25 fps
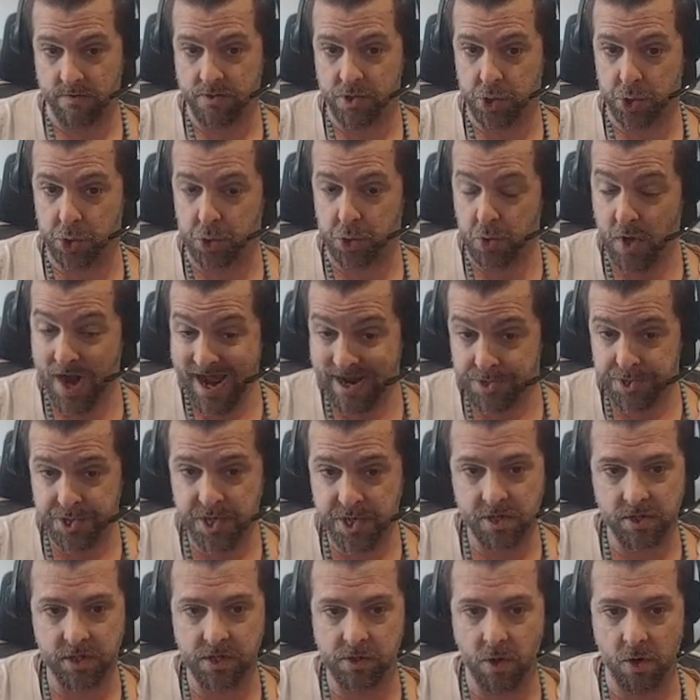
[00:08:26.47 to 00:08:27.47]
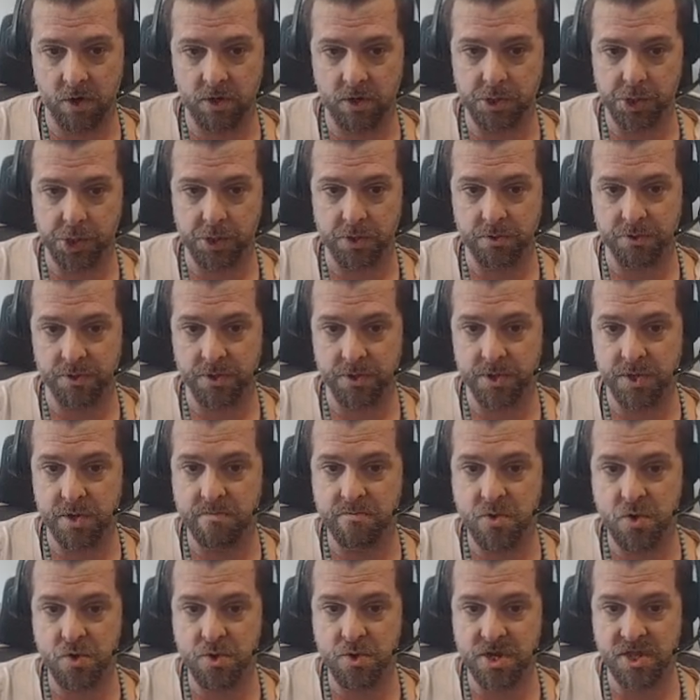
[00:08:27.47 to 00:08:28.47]
drastically larger than the
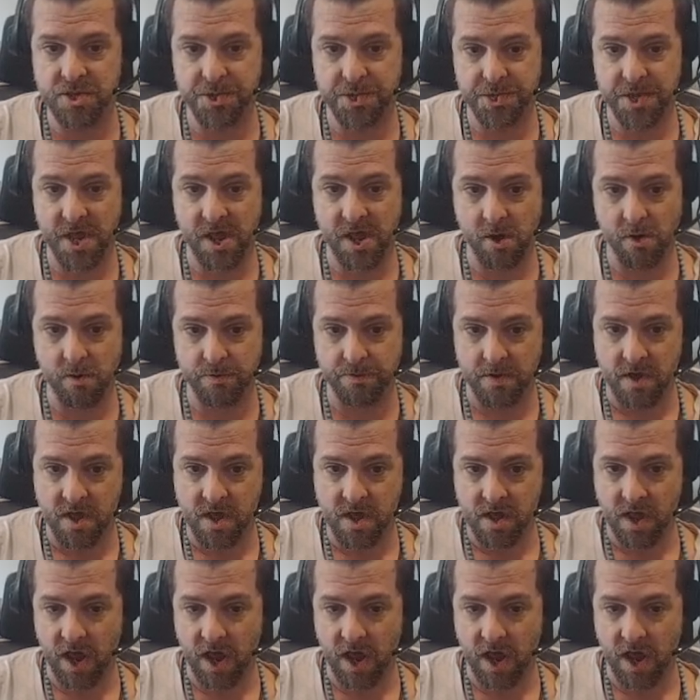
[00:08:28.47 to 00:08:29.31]
moon itself.